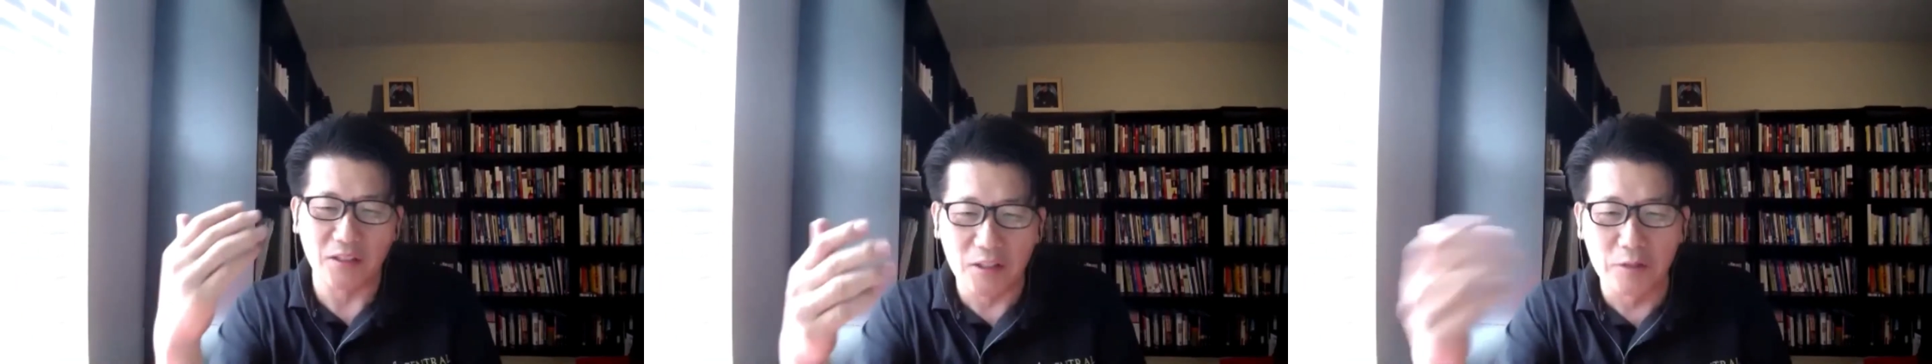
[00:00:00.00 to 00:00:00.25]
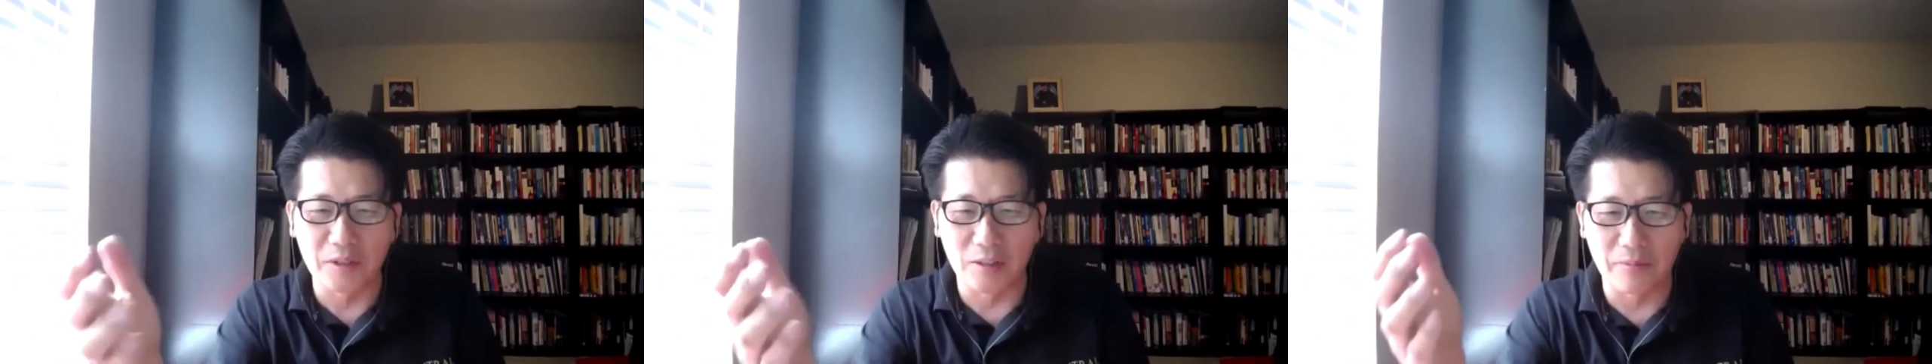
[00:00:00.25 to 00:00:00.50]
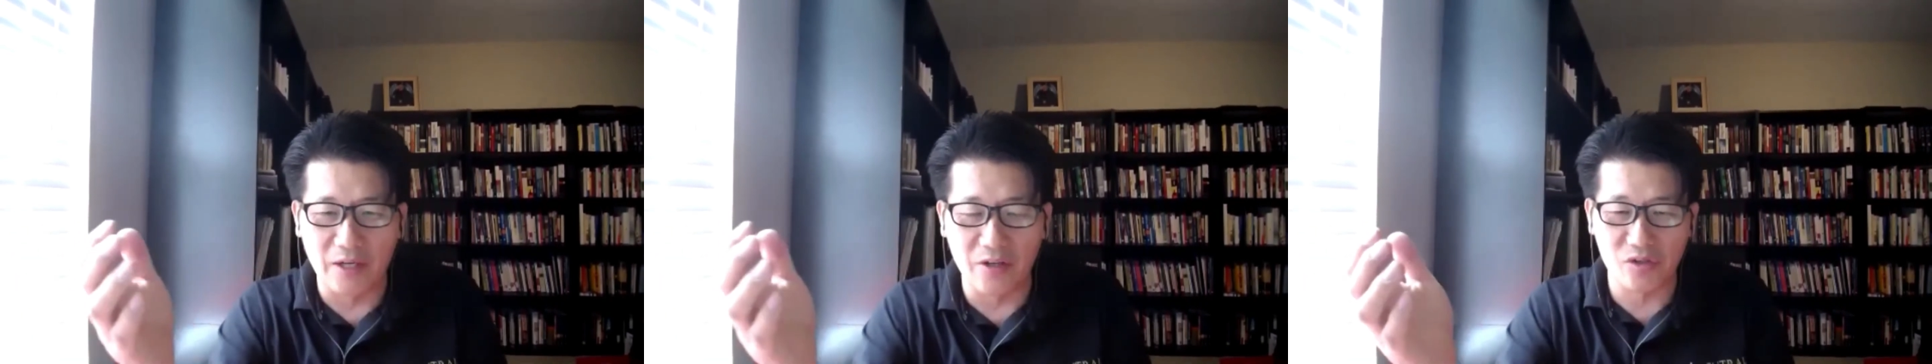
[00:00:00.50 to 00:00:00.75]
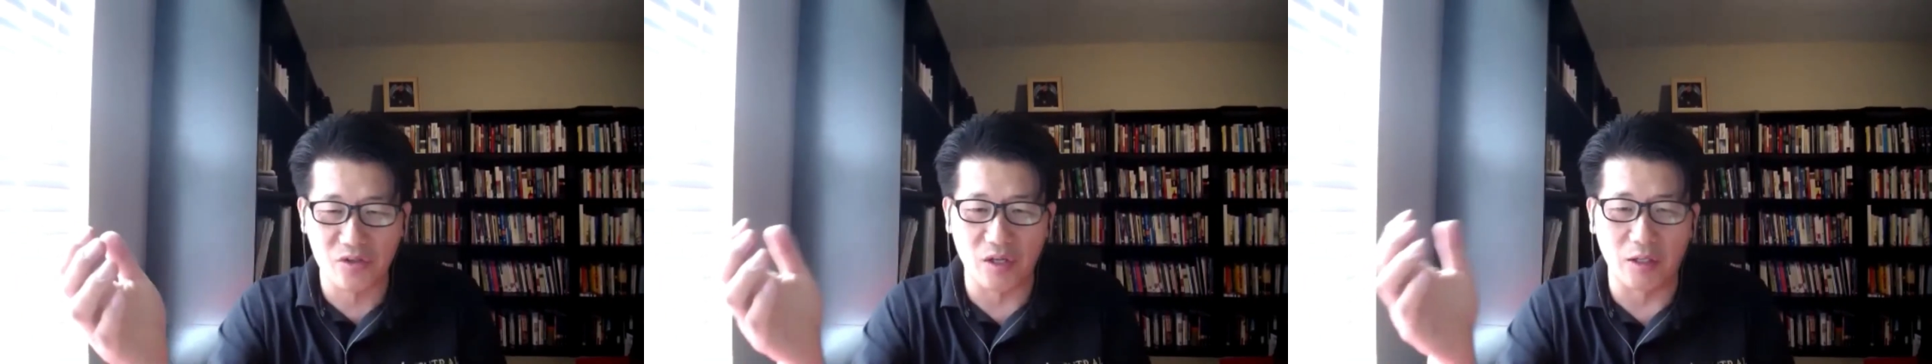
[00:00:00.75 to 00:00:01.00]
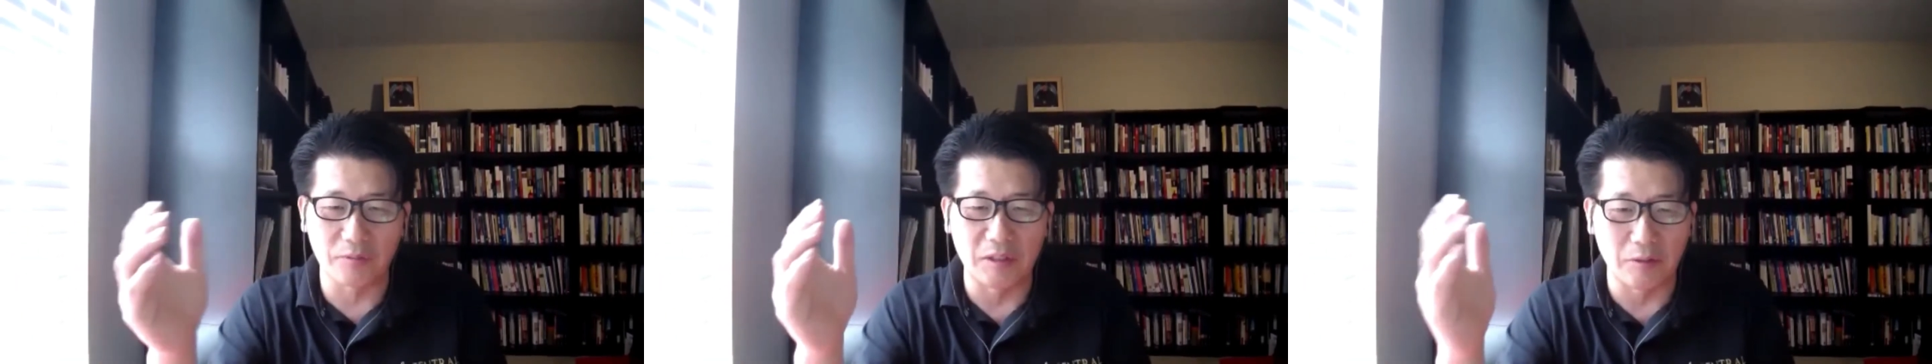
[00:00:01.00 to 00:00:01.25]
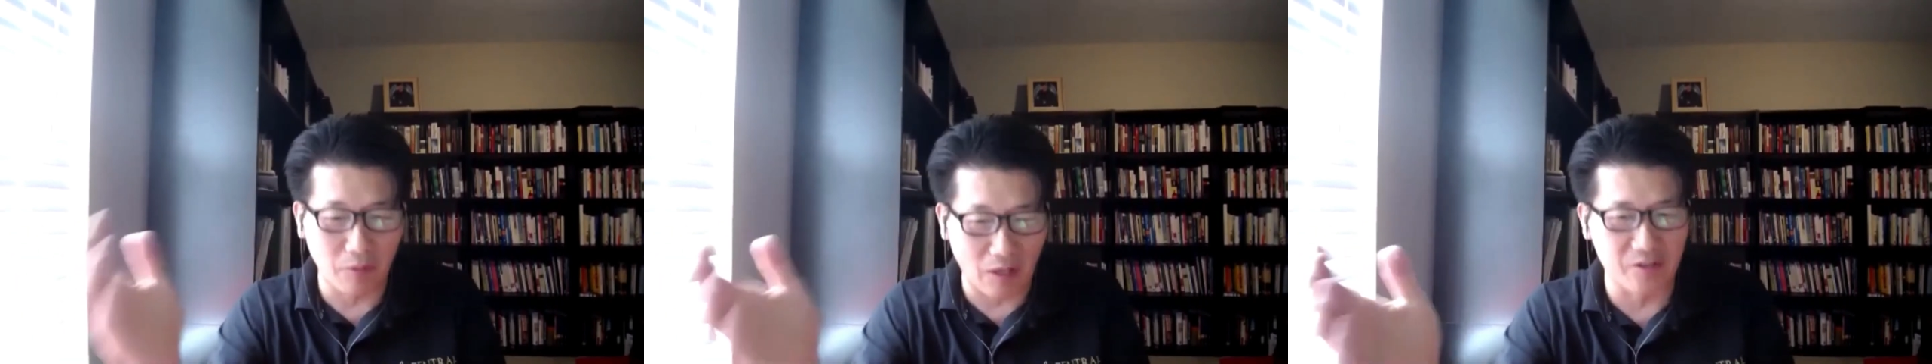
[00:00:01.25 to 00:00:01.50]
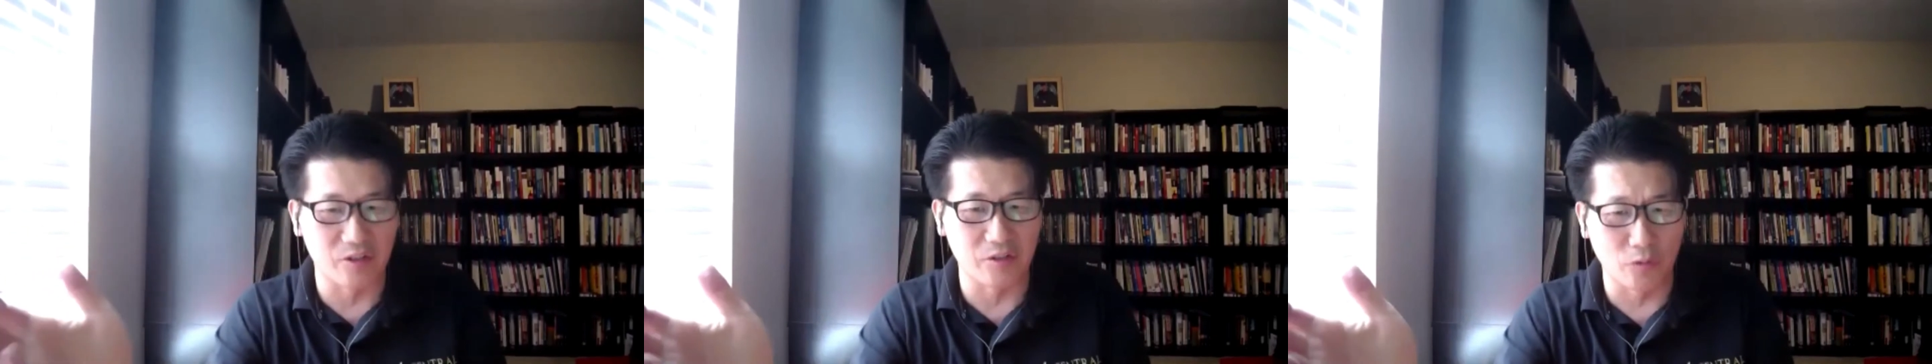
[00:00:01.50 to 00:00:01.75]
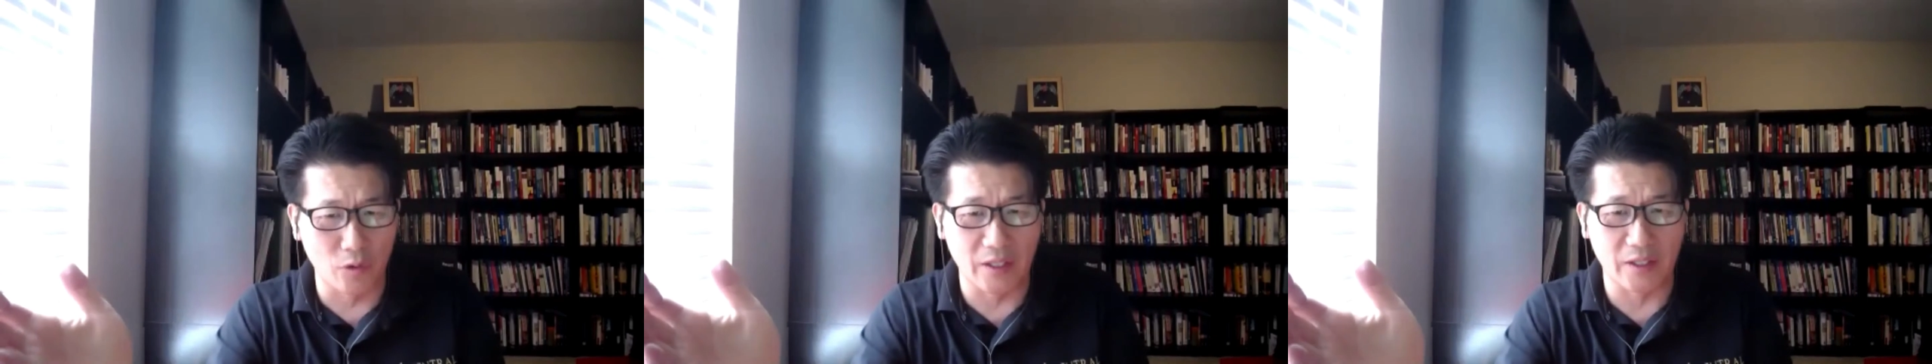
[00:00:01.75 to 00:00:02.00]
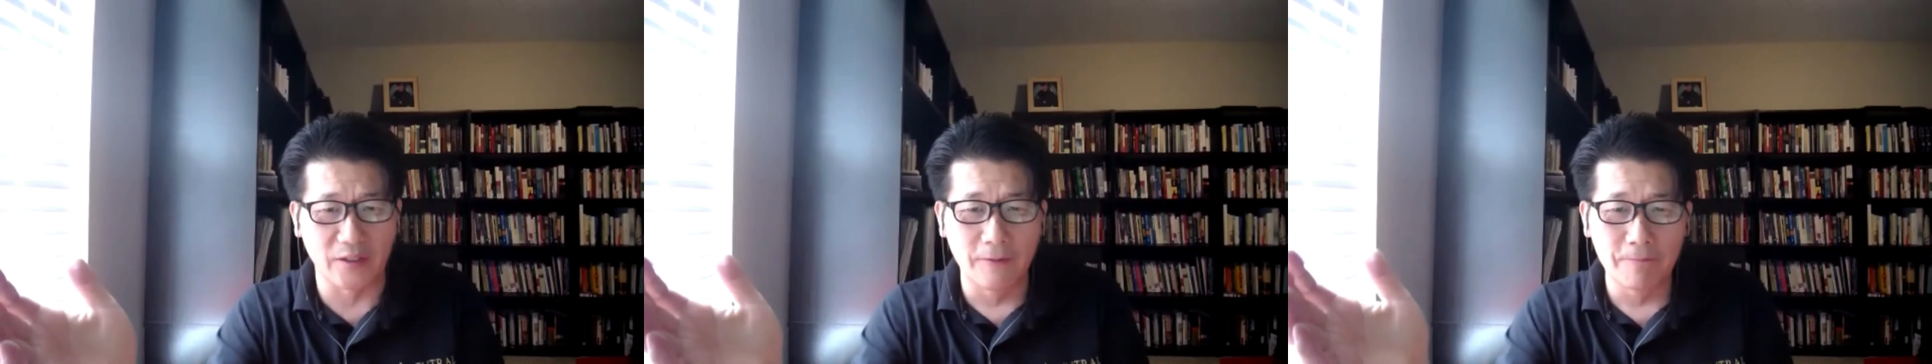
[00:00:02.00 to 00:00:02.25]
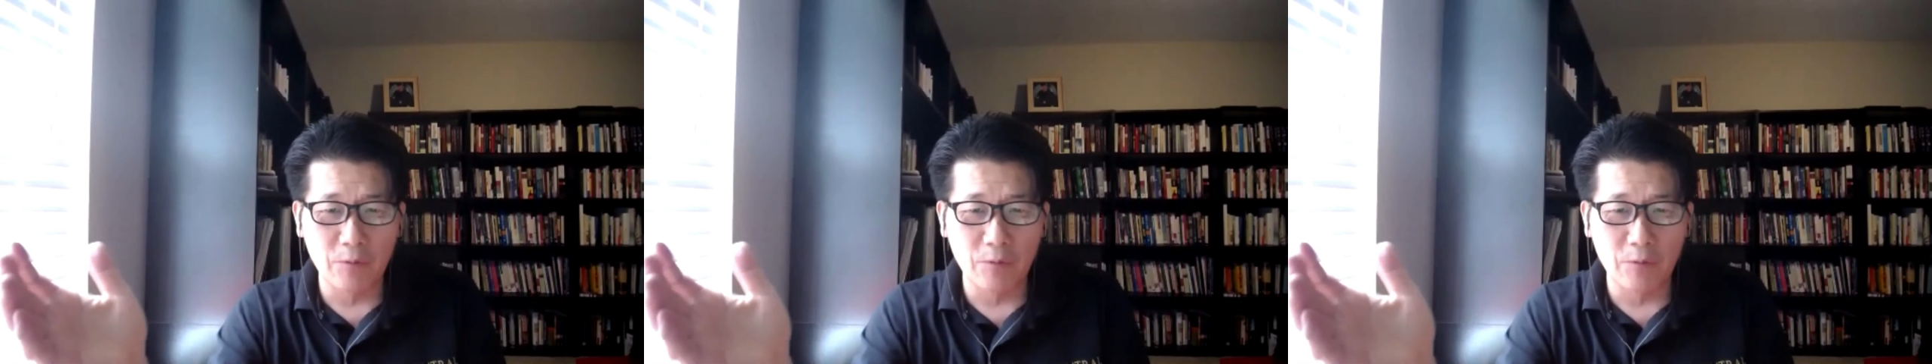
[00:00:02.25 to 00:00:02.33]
little bit about yourself in a positive way.